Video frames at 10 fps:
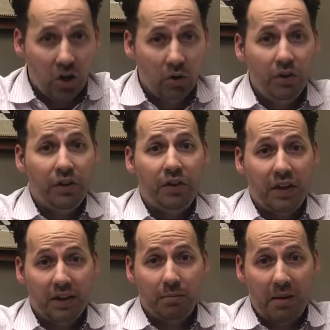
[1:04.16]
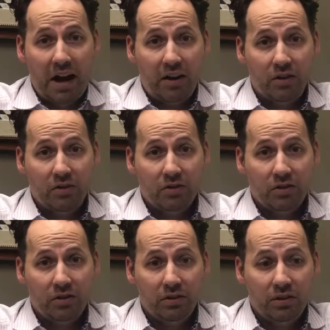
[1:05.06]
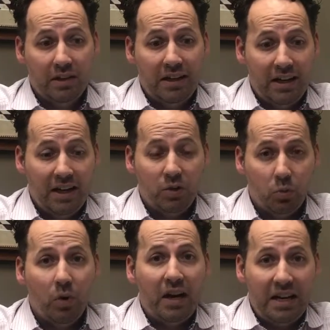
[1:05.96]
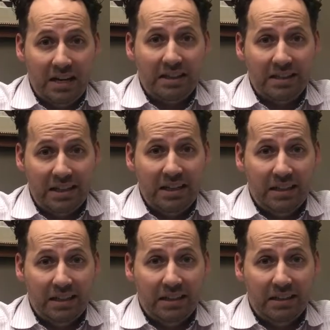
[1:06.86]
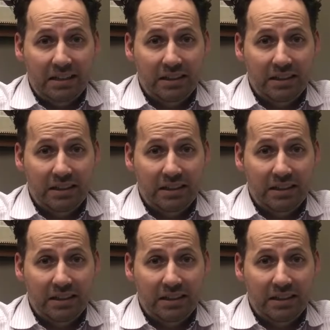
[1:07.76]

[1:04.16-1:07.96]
only thing that matters is what is in